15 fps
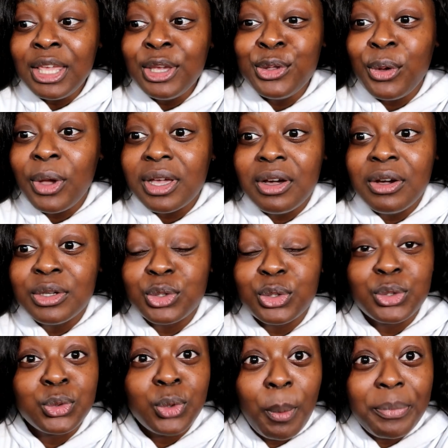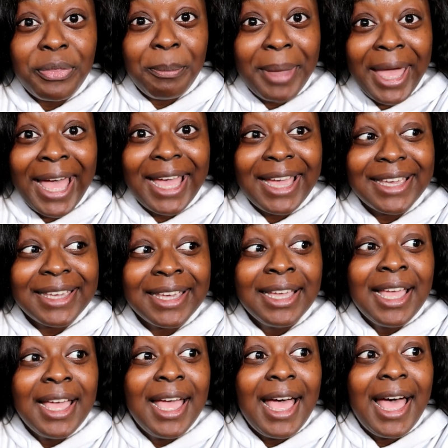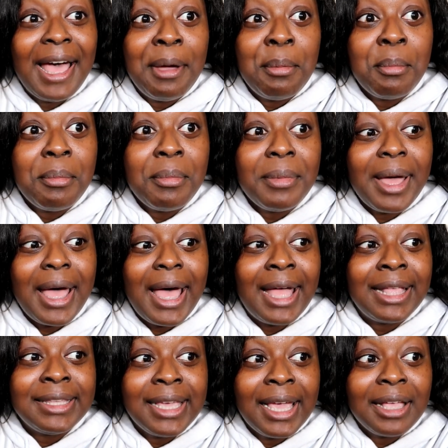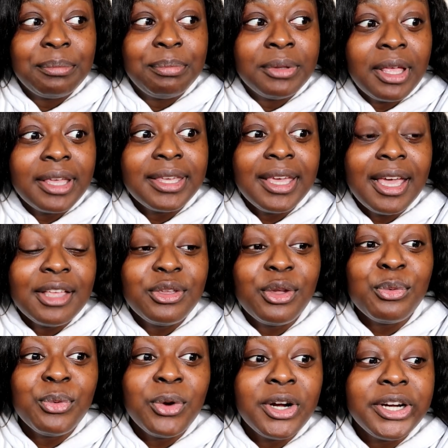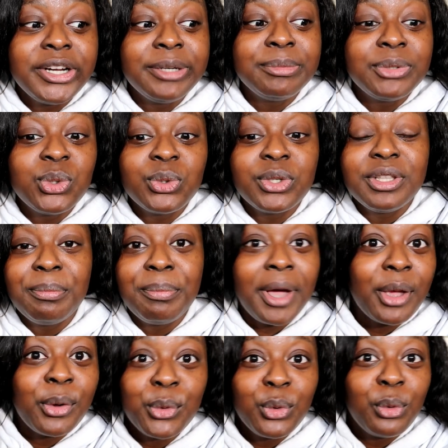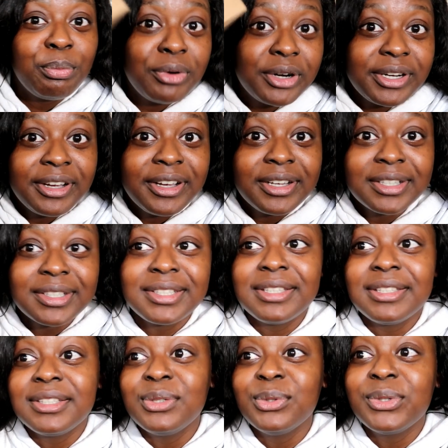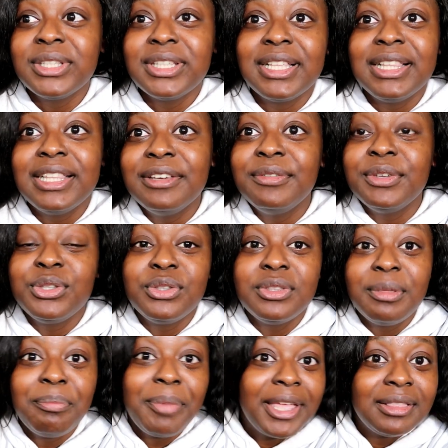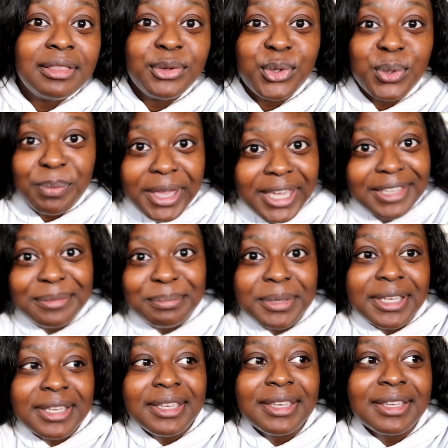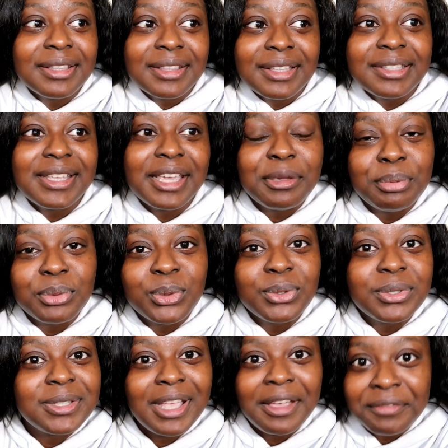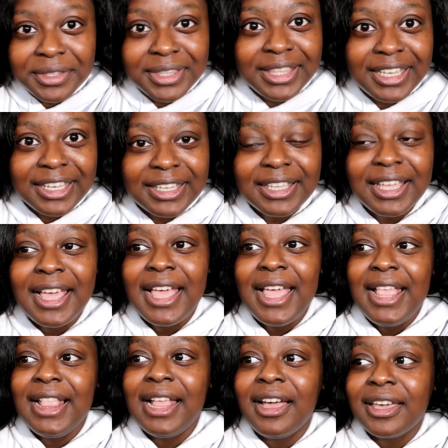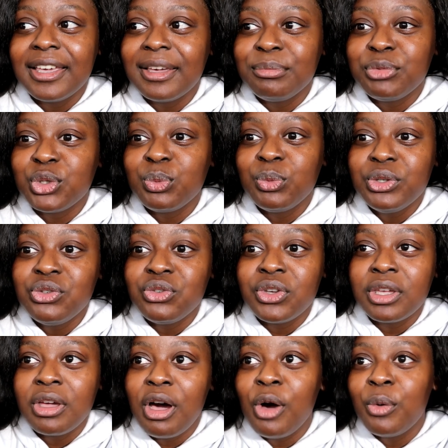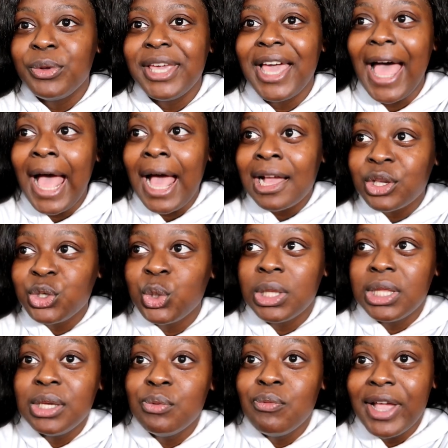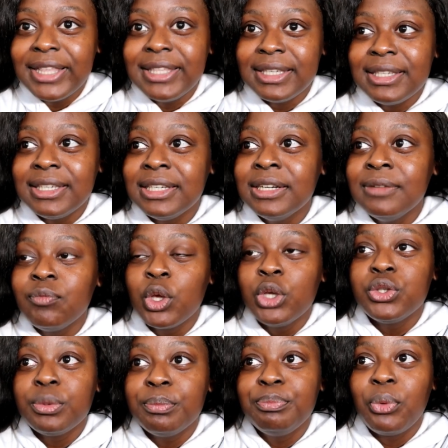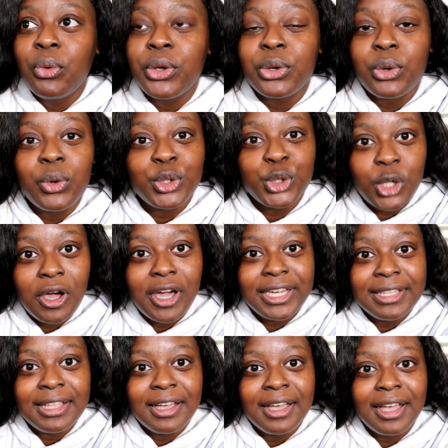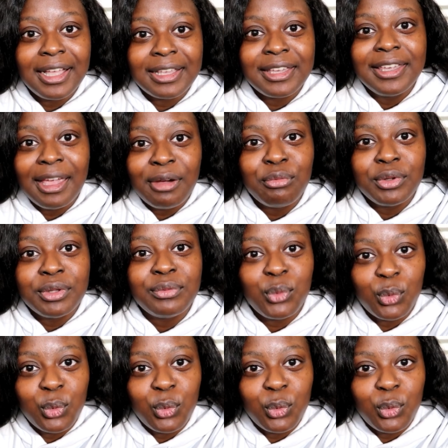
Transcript: You know, I can't just stop the bag. Um, and yet be like, yeah, don't worry, I'm still gonna buy all your products and I'm still gonna live in the bed that you made me and the tables and everything. Like, I'm just wondering, are we actually ready to boycott China and get rid of